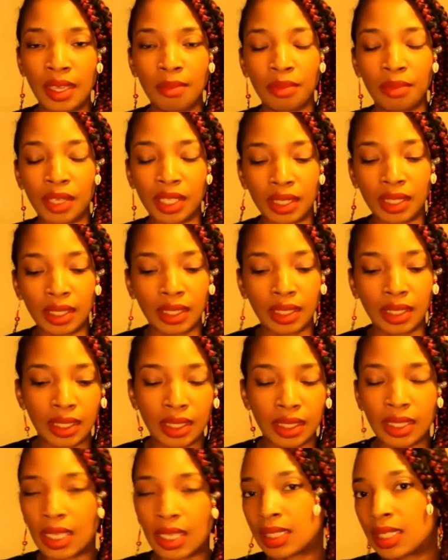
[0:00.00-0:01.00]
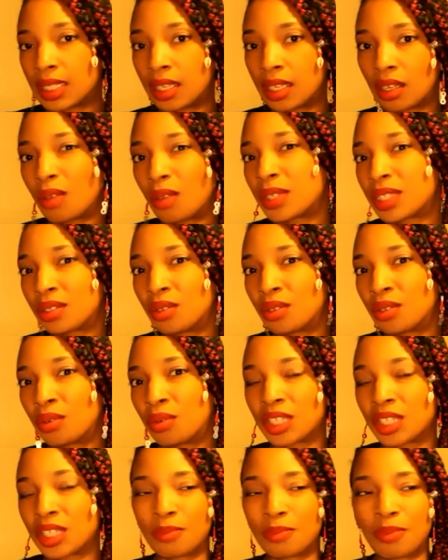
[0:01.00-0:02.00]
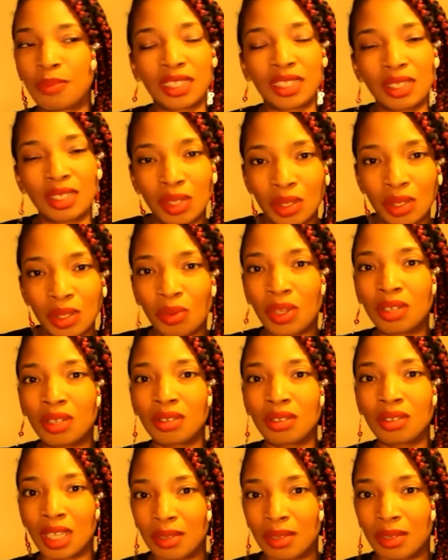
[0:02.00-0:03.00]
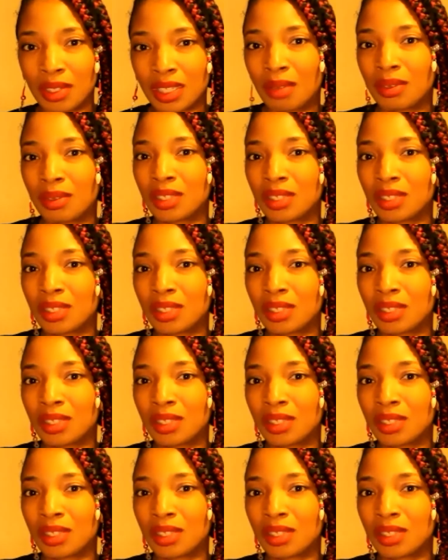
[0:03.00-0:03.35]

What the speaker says: but that's not always going to work, especially when the winter time is coming.